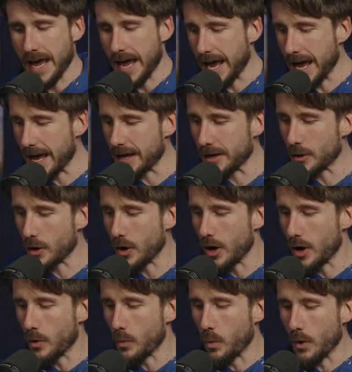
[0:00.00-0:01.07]
And
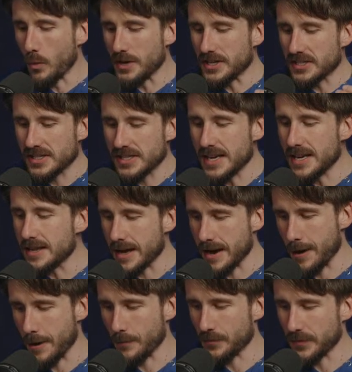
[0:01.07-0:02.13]
what we see
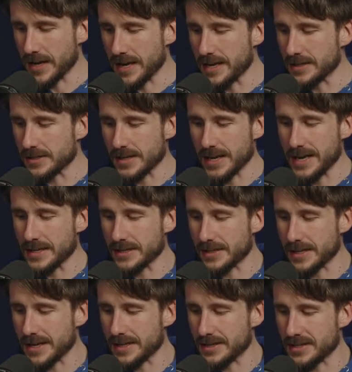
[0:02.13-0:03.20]
there is is
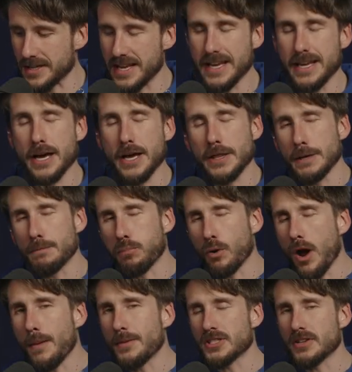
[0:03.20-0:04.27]
is the the
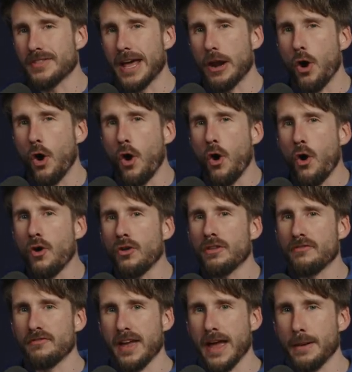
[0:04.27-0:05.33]
promise of that all the
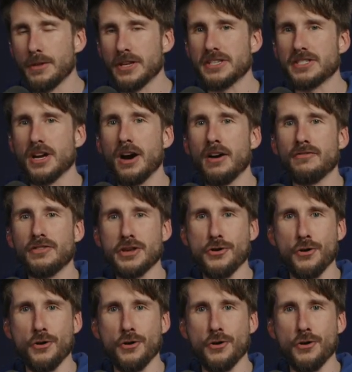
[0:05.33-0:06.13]
families of the